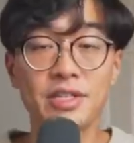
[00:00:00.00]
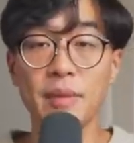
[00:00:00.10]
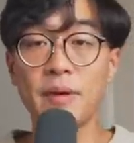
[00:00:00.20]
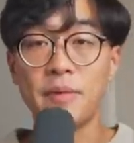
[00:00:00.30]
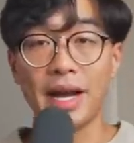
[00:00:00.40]

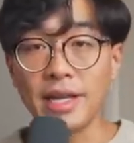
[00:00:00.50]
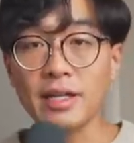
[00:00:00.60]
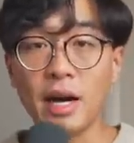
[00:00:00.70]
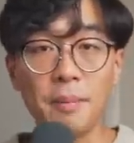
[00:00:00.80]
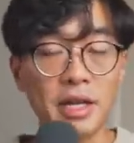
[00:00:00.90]
some of my
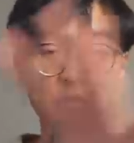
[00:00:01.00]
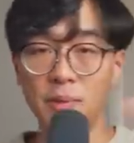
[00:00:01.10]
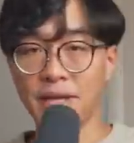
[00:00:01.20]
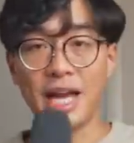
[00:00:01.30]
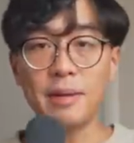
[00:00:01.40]
income is
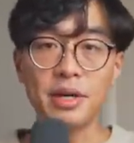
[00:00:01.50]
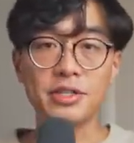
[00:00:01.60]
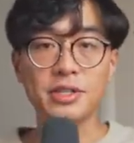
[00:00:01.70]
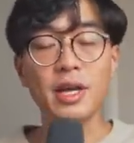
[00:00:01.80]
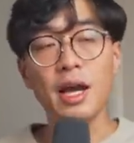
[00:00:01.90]
from the ad
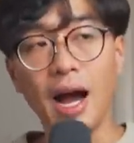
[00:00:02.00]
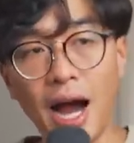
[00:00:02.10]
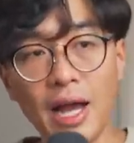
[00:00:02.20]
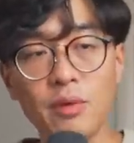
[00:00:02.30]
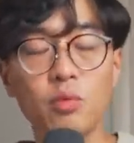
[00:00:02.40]
budget,
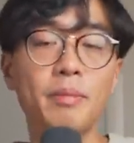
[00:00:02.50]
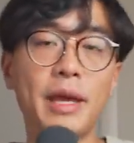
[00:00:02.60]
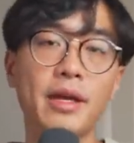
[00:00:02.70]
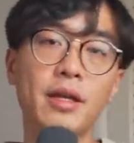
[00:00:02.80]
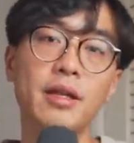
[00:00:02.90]
I will
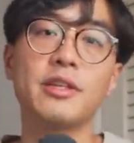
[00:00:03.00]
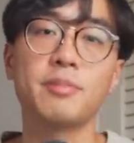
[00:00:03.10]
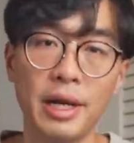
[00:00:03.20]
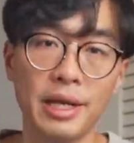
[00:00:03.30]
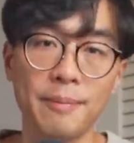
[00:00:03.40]
make less money.